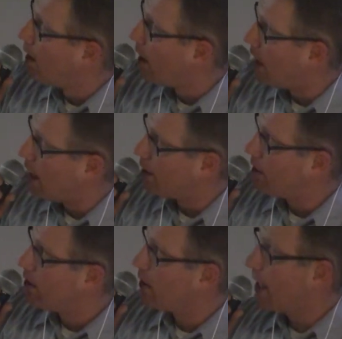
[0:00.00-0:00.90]
Uh,
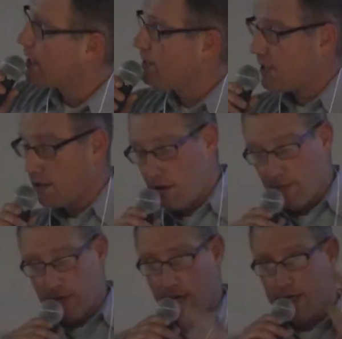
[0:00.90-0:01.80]
like I said a
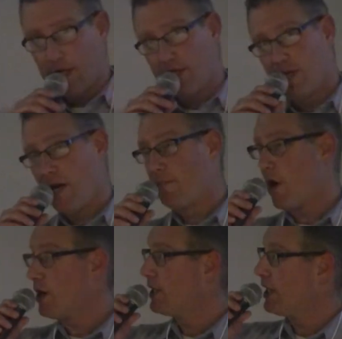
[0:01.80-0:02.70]
little bit, I touched on
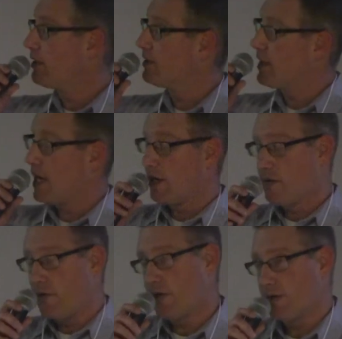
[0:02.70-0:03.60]
marketing the
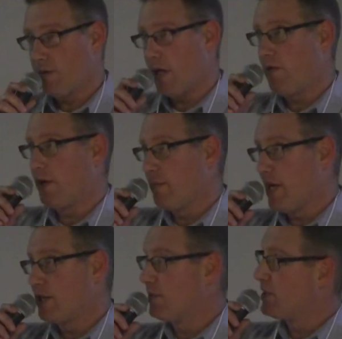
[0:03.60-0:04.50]
cider was probably one of the
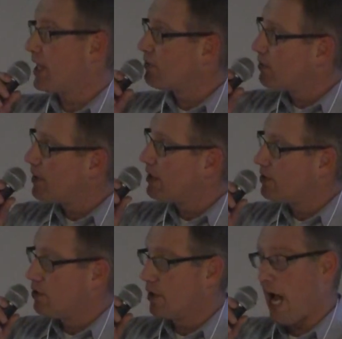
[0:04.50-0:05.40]
major mistakes we made
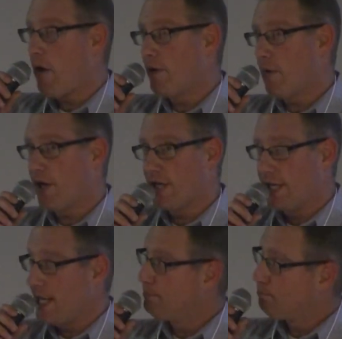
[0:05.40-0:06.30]
too, or how we
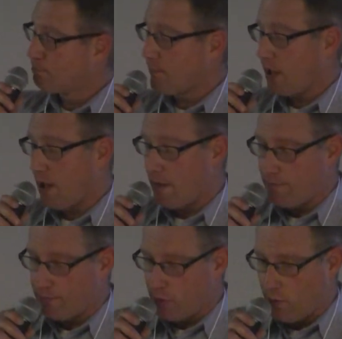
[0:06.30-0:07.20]
marketed it.
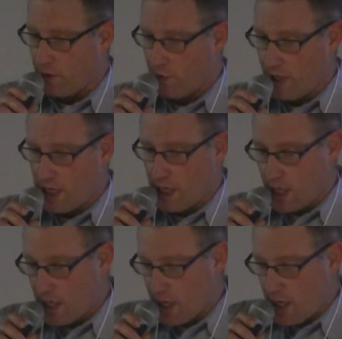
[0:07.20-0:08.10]
Um, when
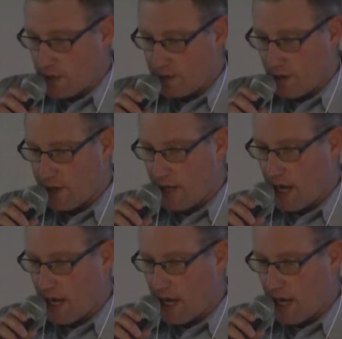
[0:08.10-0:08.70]
we started